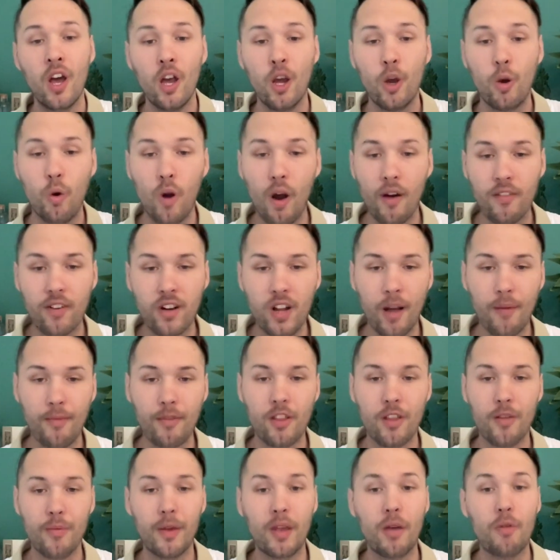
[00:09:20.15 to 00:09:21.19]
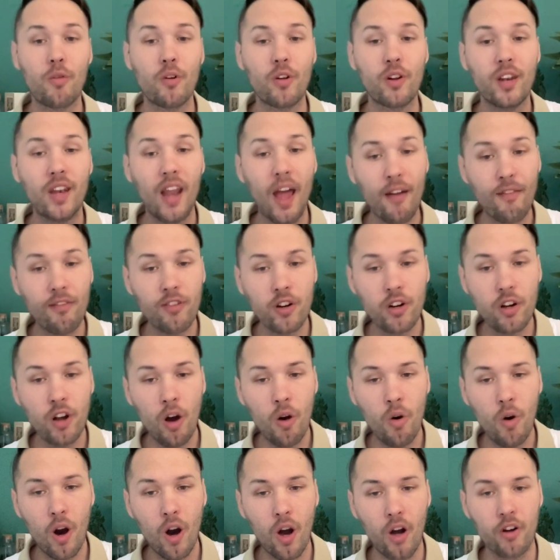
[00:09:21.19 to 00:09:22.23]
Whoever comes to me will never
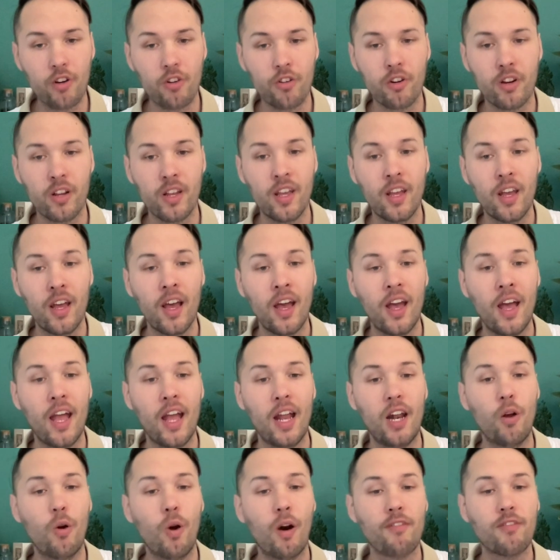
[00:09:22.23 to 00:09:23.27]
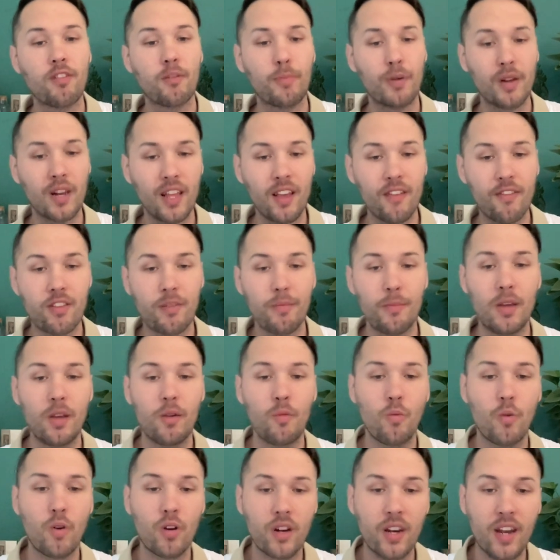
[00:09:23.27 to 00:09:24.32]
go hungry, and whoever believes in me
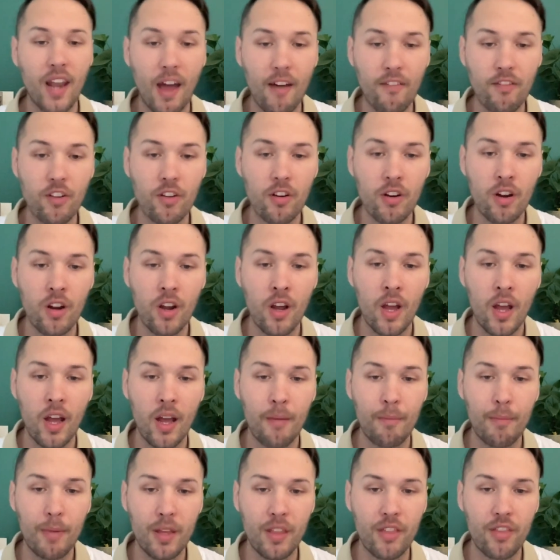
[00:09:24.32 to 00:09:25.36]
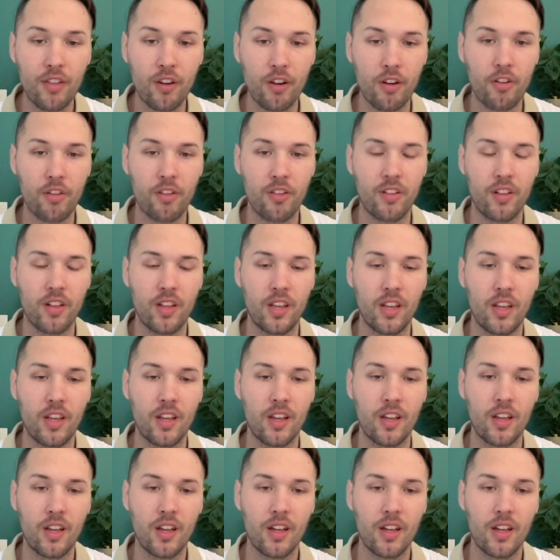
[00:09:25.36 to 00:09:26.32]
will never be thirsty.